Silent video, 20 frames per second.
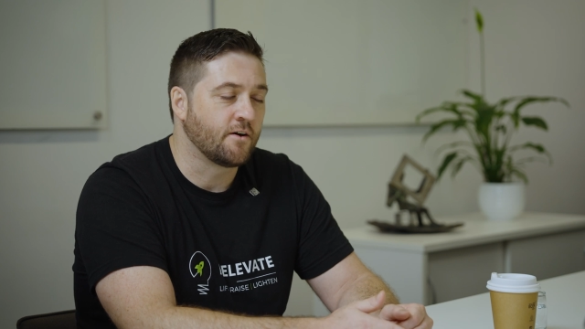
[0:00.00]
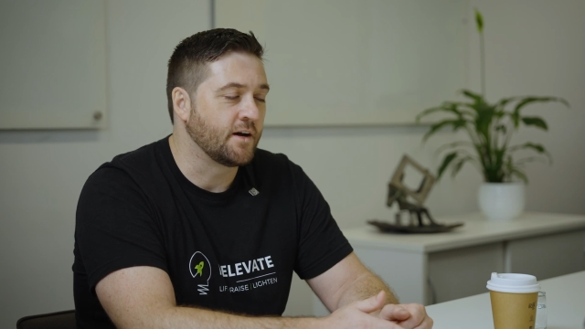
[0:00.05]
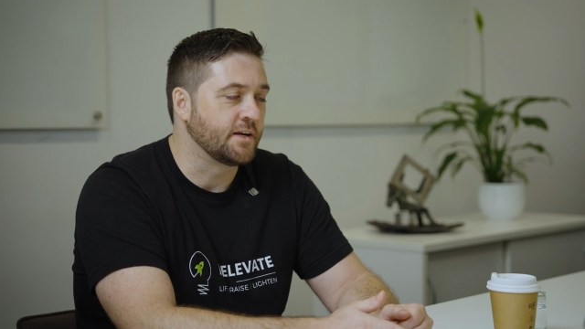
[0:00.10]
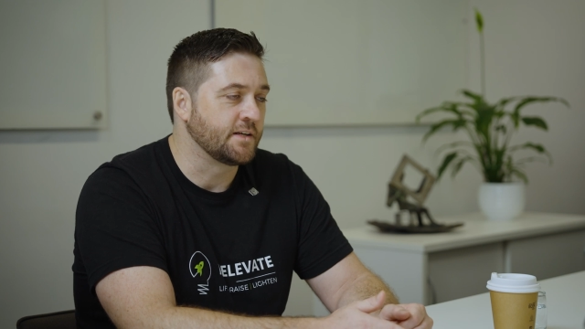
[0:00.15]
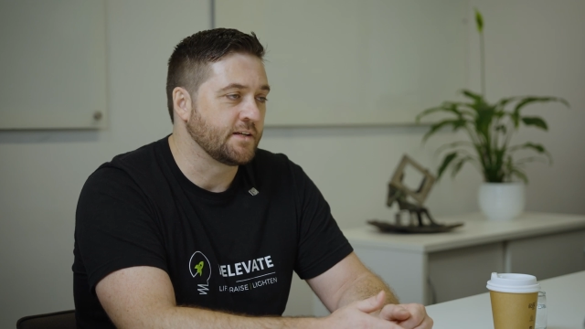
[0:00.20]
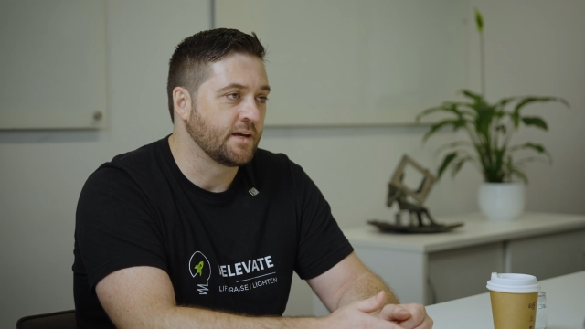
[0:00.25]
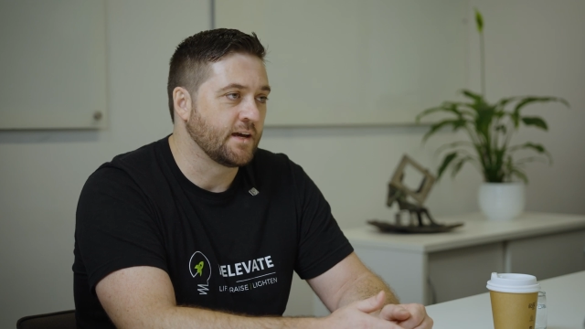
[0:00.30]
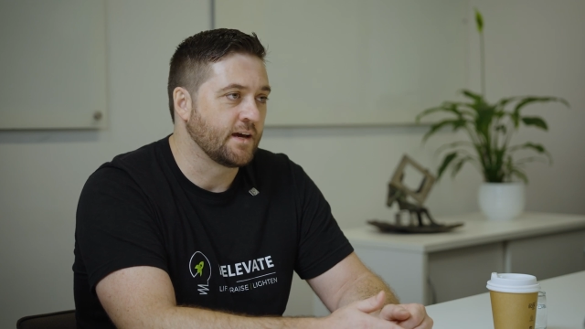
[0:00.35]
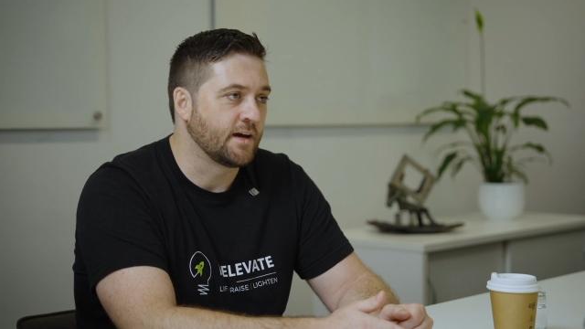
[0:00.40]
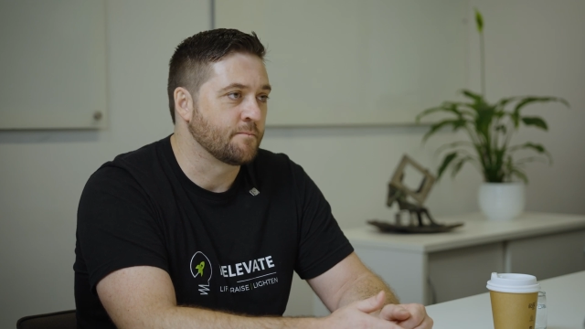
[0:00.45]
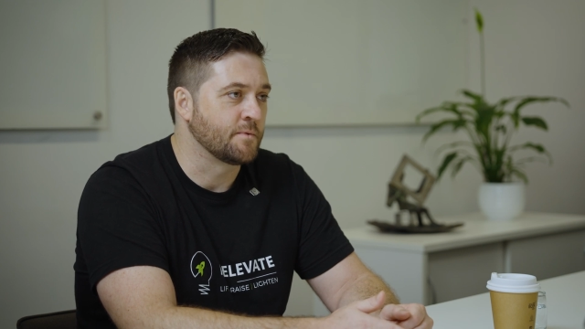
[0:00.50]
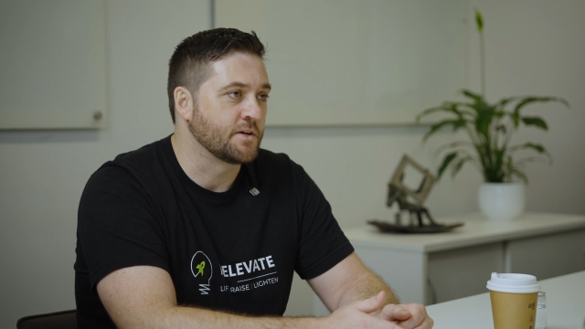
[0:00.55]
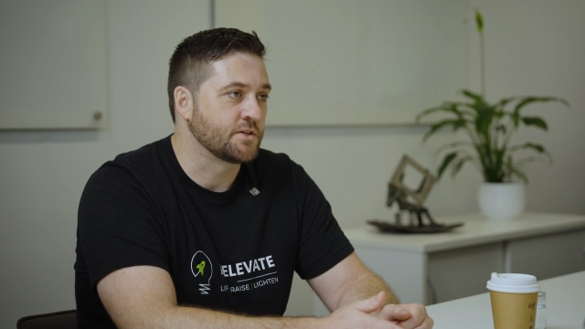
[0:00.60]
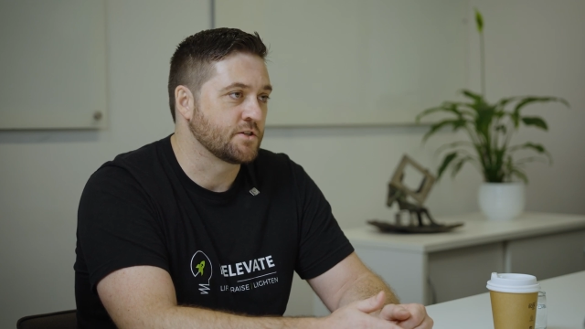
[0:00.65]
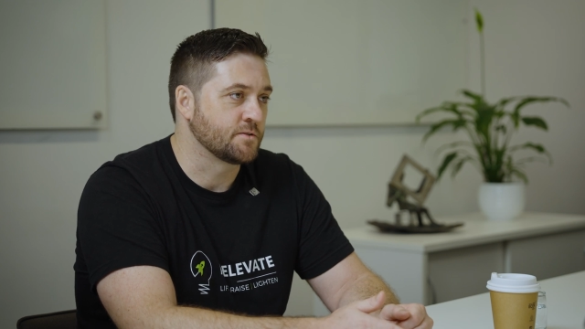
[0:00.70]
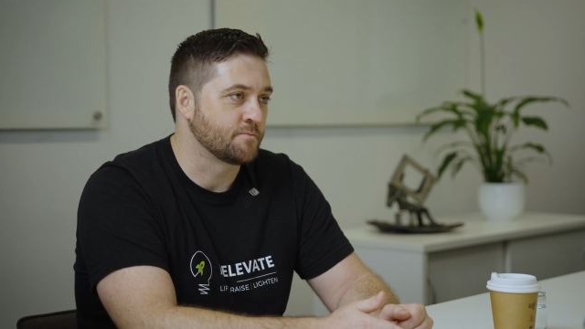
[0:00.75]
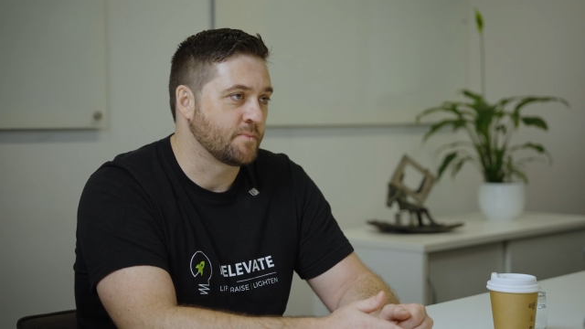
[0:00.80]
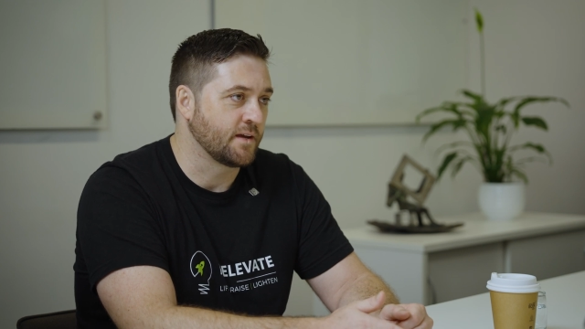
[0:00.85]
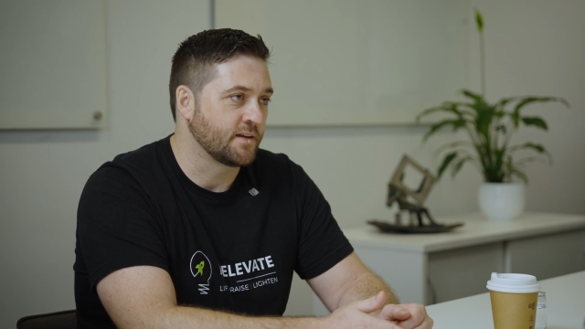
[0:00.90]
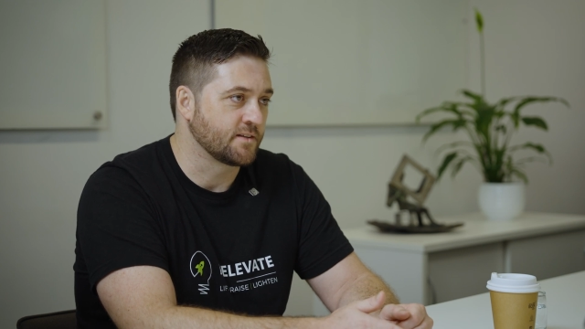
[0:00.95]
idea how
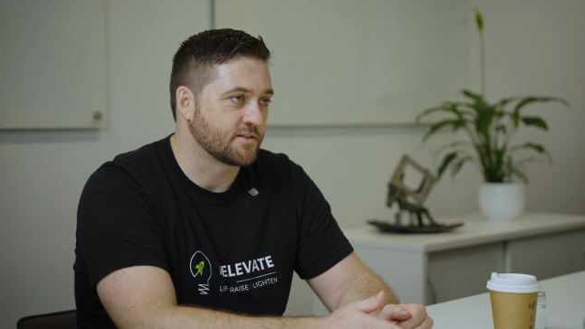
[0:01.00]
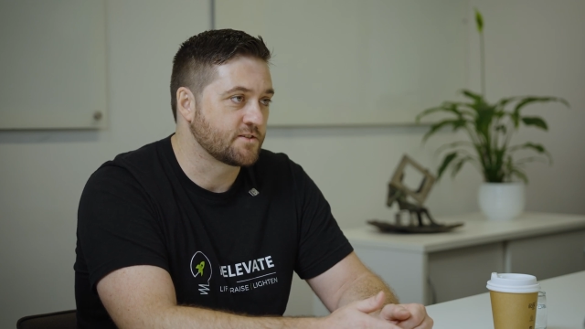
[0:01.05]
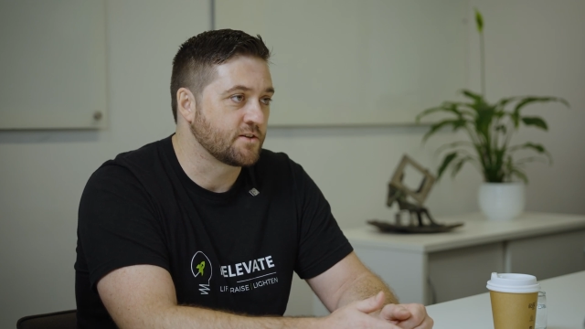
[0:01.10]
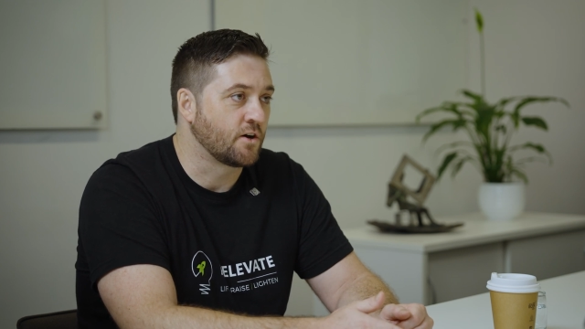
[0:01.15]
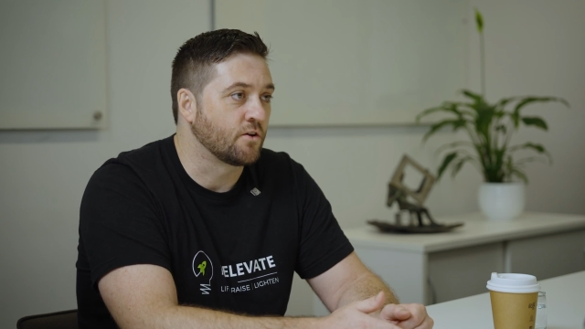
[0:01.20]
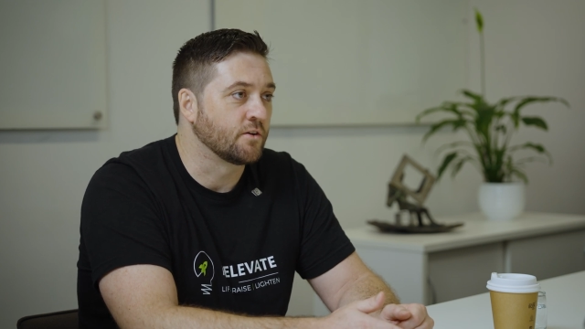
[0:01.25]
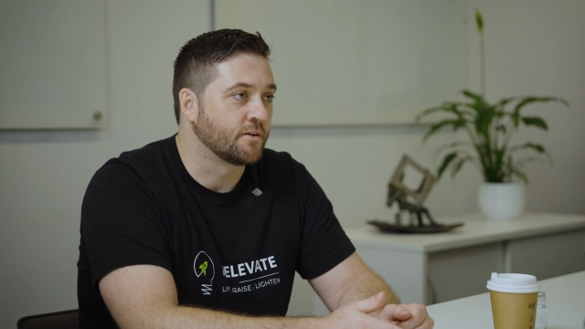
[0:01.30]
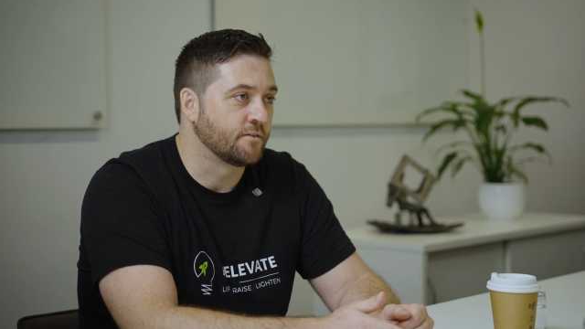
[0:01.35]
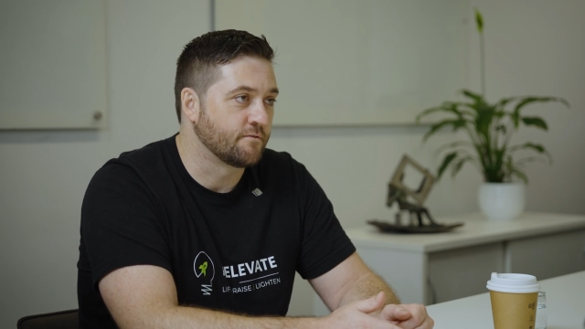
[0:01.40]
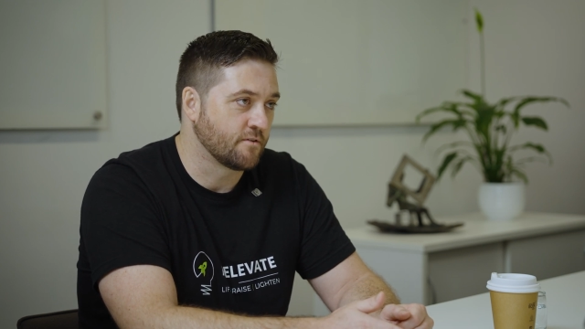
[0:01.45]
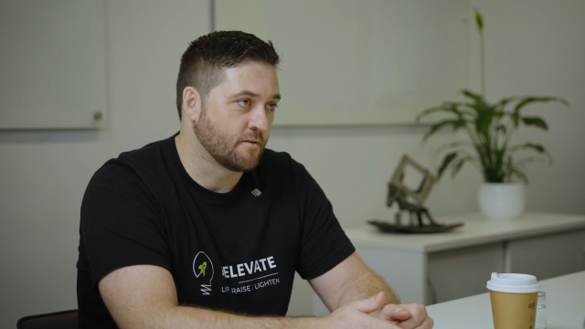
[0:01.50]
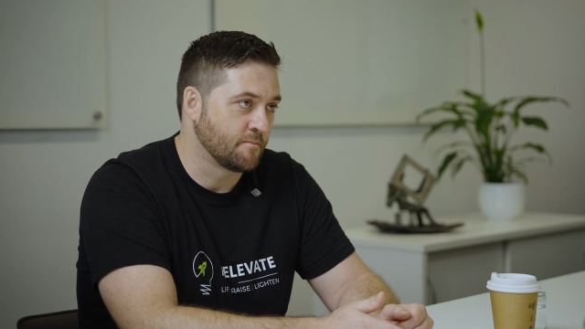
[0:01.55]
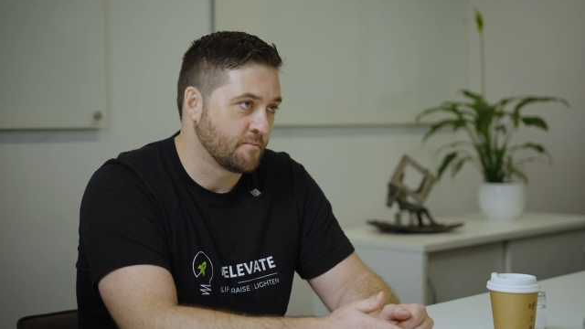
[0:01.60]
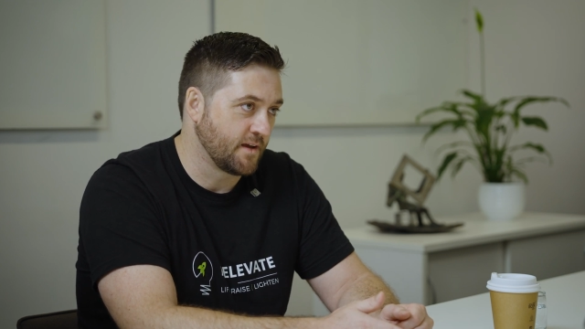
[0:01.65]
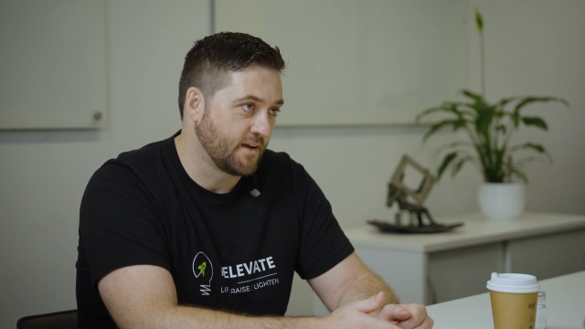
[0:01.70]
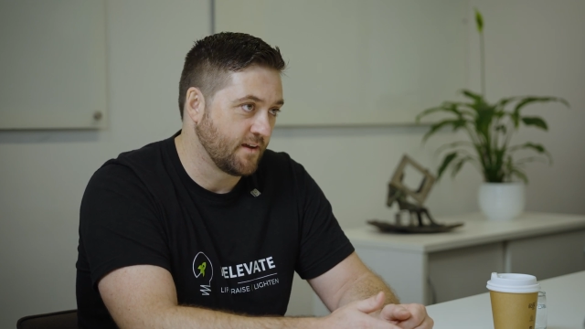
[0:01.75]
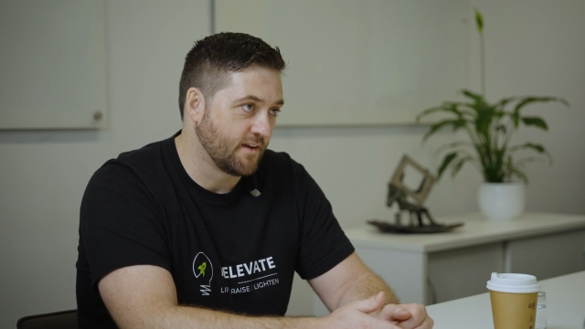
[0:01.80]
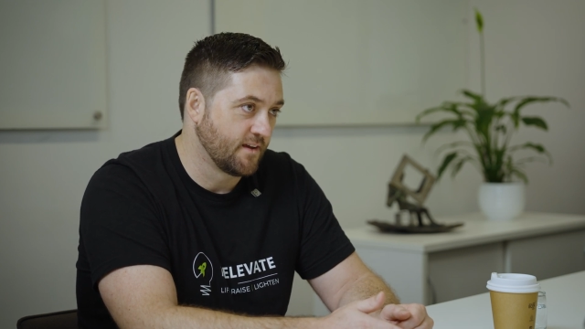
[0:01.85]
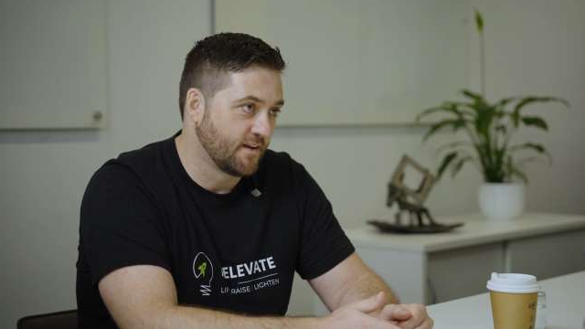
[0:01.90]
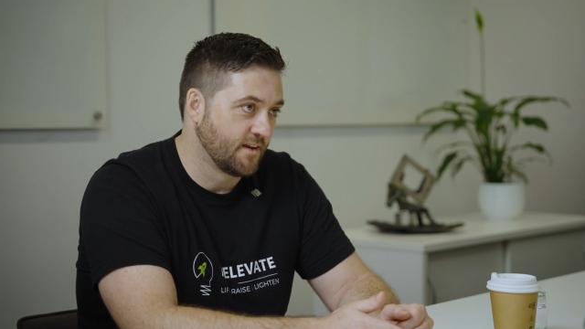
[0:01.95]
much is being stolen from
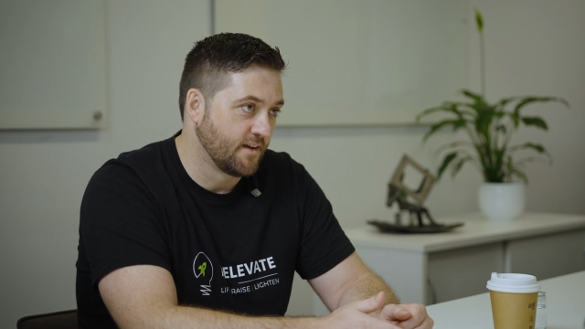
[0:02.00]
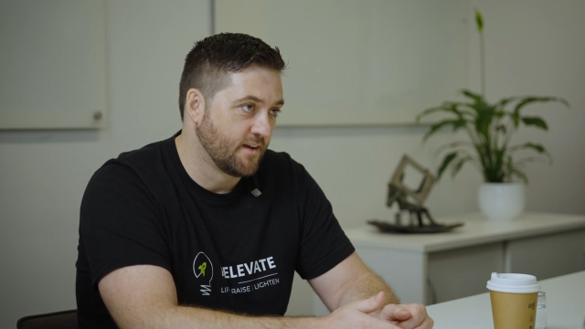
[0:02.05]
me.